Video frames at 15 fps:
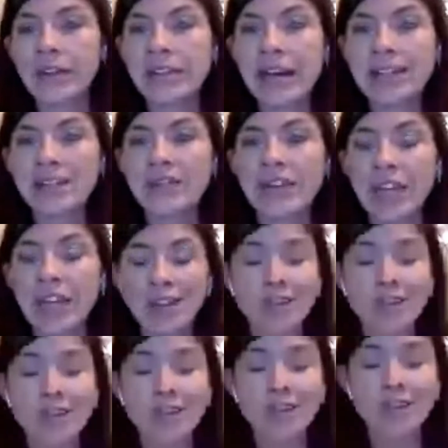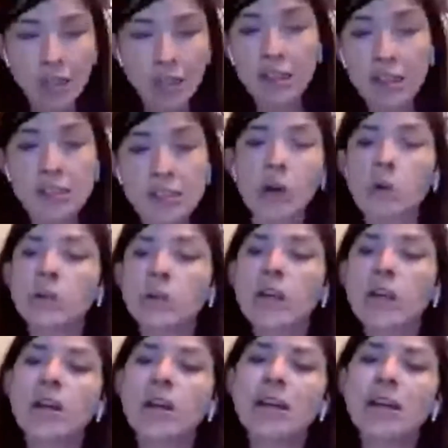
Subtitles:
classifications but his own,